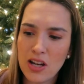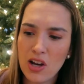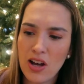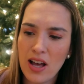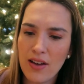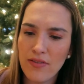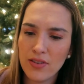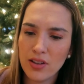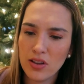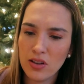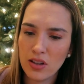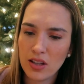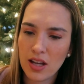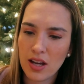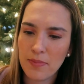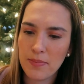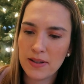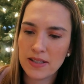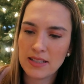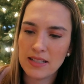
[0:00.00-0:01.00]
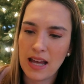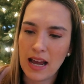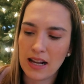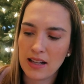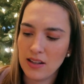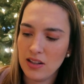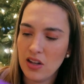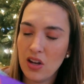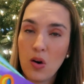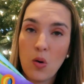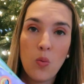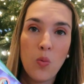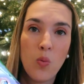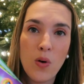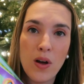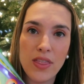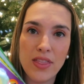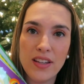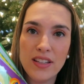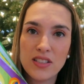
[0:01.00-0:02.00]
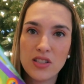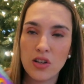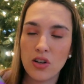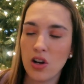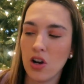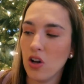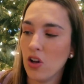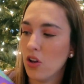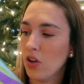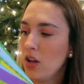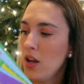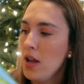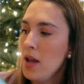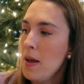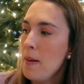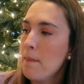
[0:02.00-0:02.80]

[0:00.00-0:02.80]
I'll have to look up exactly what these are called,